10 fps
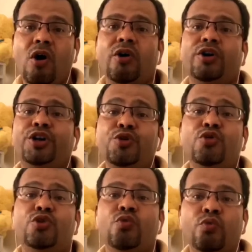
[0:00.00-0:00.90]
on,
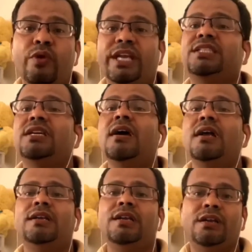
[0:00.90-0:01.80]
due to which
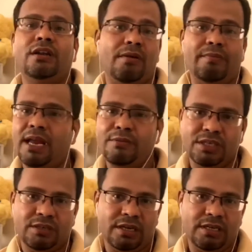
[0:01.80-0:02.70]
the Trump
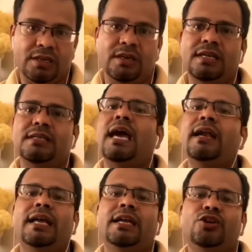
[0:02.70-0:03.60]
administration
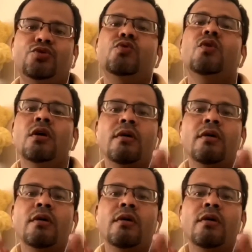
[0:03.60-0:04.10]
decided to